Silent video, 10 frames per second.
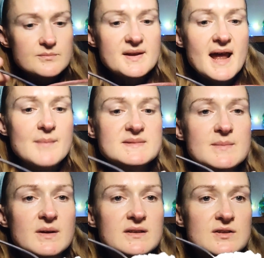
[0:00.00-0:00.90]
perhaps
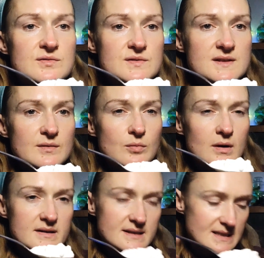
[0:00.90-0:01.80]
I'm gonna use the
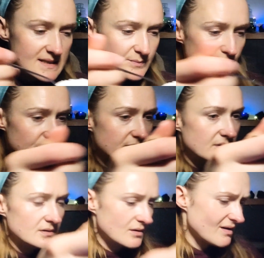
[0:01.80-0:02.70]
1
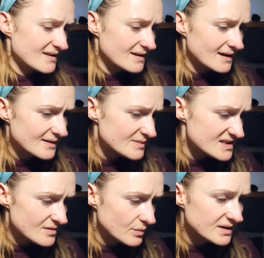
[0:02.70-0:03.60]
teaspoon, I think, let me
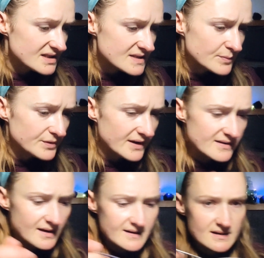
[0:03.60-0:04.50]
see, 1 teaspoon,
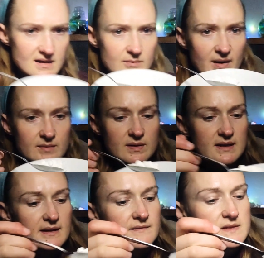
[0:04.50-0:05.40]
I think it might
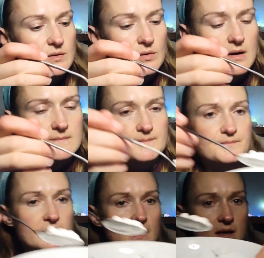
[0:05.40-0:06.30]
be enough. So
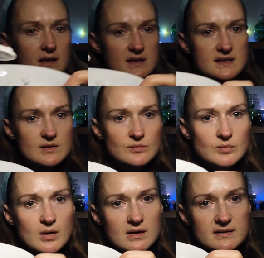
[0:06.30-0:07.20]

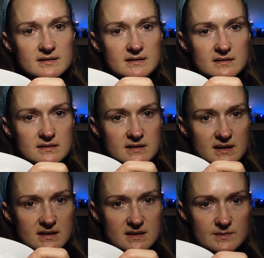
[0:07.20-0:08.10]
1
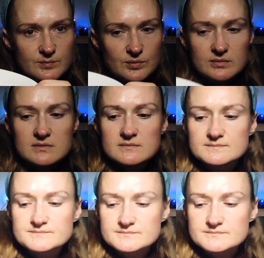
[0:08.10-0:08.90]
teaspoon.